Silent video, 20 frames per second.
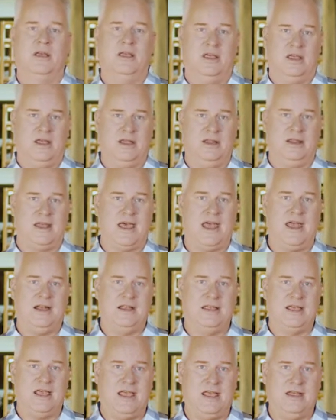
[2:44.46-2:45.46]
In that
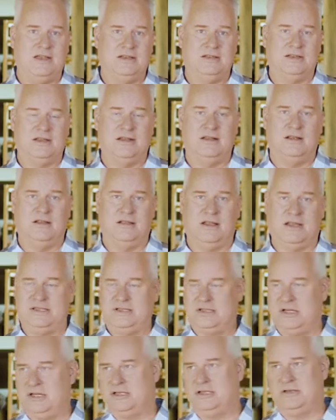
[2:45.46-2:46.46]
case, let's
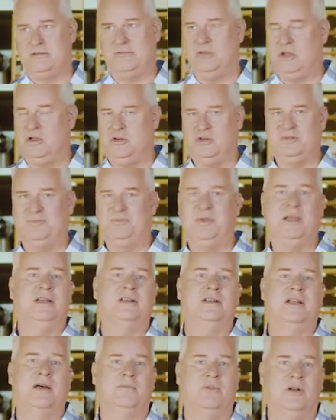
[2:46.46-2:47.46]
just use big
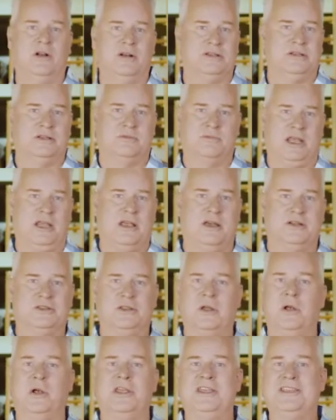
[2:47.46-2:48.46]
numbers because
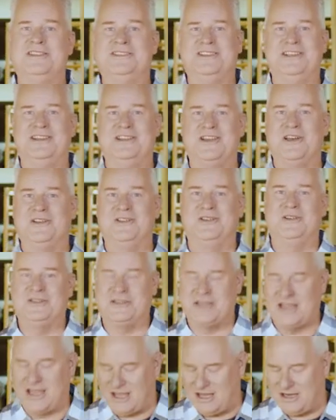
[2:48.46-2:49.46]
they're easy to
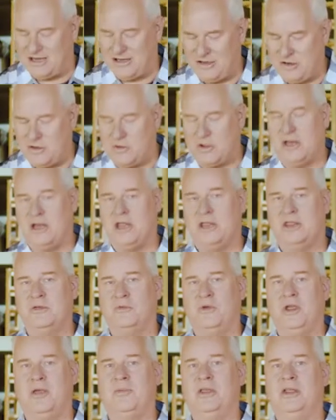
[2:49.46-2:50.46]
understand. You get a
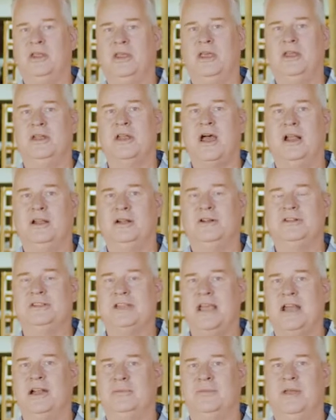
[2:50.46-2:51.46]
$3 million
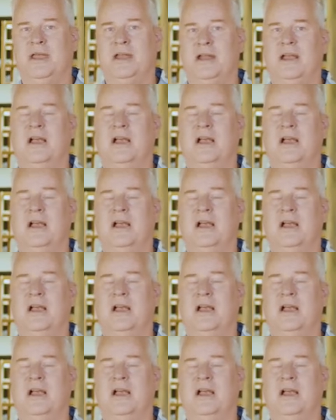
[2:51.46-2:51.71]
settlement